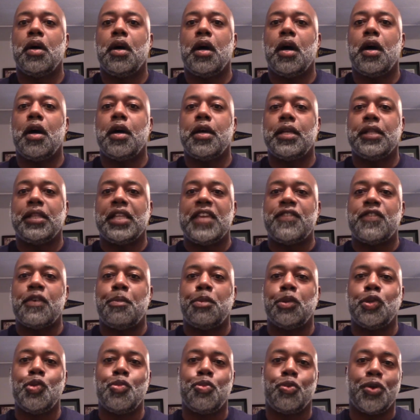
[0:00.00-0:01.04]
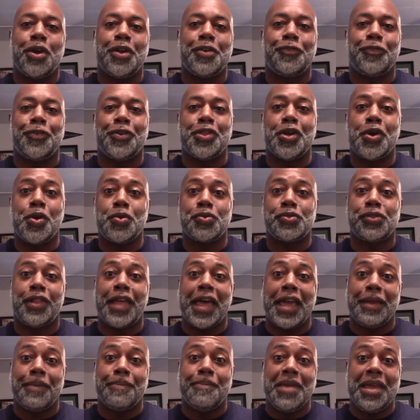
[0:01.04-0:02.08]
and leave a blueprint for those
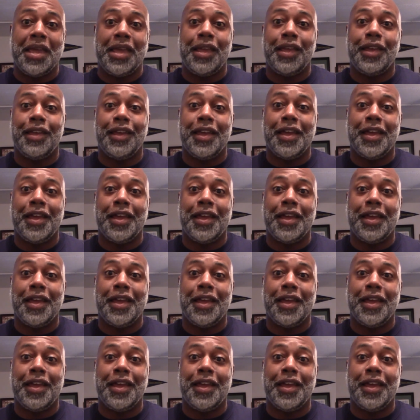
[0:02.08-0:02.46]
like me